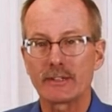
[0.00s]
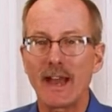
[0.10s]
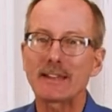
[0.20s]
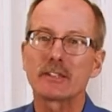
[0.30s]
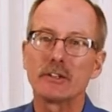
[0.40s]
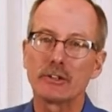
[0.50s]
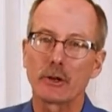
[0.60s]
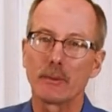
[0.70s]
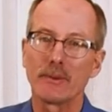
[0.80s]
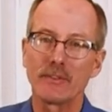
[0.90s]
not to
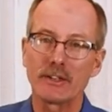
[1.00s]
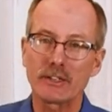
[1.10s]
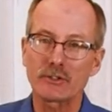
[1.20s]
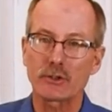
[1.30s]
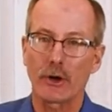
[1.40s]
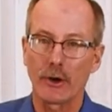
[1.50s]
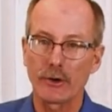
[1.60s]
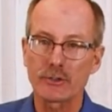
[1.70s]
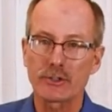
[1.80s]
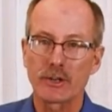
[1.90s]
determine the
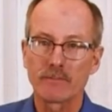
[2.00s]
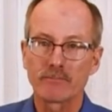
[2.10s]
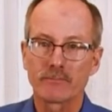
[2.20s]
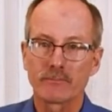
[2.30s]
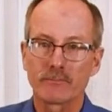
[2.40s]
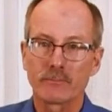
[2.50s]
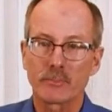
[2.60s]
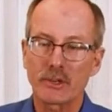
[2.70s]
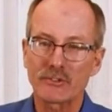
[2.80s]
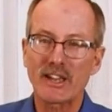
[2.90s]
discharge,
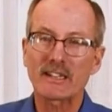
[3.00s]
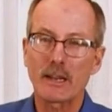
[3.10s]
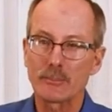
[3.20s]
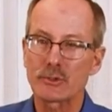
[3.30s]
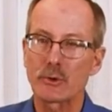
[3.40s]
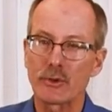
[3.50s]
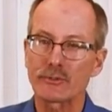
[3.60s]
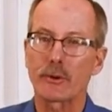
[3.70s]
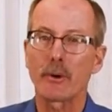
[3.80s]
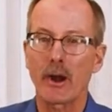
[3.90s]
because that comes to us
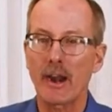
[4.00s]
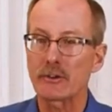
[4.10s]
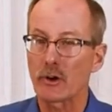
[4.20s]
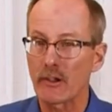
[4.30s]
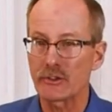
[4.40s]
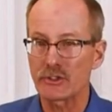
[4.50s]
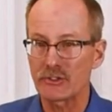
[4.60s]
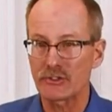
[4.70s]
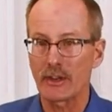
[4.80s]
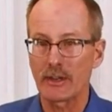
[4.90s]
from our hydrology
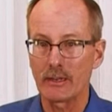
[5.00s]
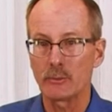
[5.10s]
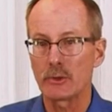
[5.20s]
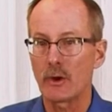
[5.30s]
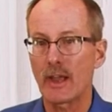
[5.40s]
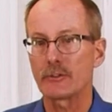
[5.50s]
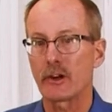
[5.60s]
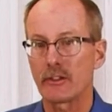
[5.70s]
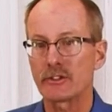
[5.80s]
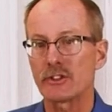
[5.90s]
study. We do a
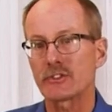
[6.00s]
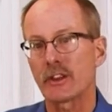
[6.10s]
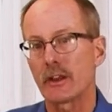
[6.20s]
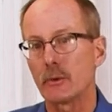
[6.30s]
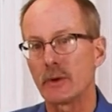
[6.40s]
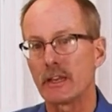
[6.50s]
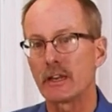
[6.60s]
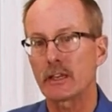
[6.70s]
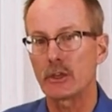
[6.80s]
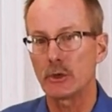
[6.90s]
hydrology study, we get
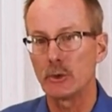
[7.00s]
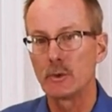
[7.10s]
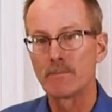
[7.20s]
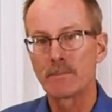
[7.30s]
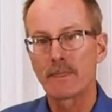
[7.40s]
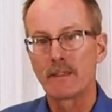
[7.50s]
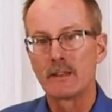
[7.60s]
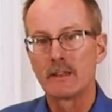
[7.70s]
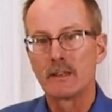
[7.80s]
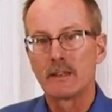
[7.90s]
a Q,
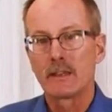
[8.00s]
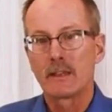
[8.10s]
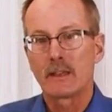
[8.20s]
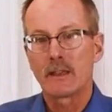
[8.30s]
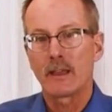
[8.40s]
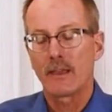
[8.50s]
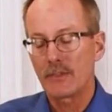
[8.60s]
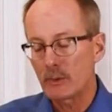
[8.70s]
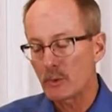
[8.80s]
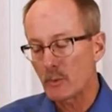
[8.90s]
and
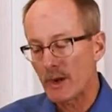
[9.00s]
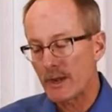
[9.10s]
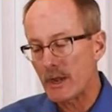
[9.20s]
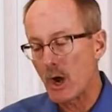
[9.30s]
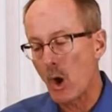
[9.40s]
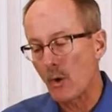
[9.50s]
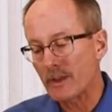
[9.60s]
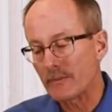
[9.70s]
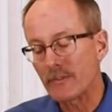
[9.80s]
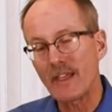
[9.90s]
then we want to know,
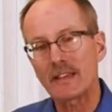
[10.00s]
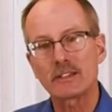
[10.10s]
given that